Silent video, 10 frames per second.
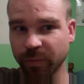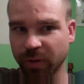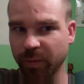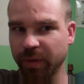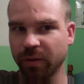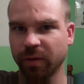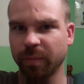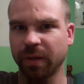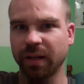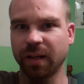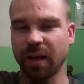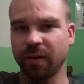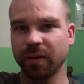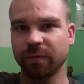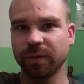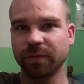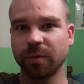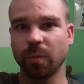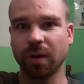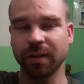We're going to be going by Area
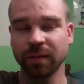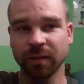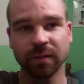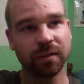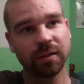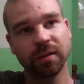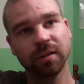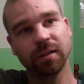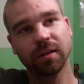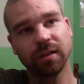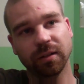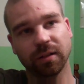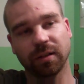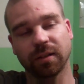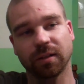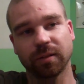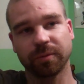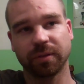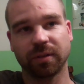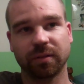51, uh,
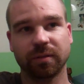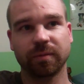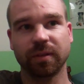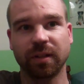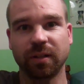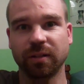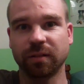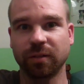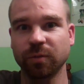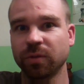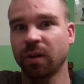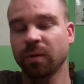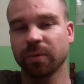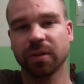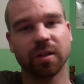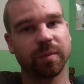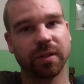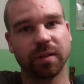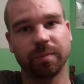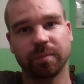in Utah, we're going to
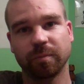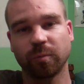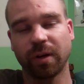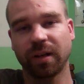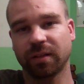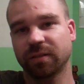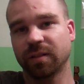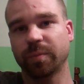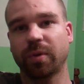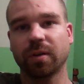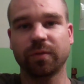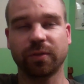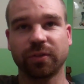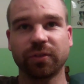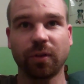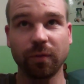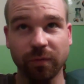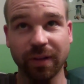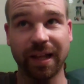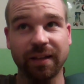be right next to the Bonneville Salt
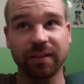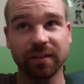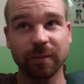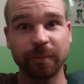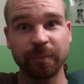Flats.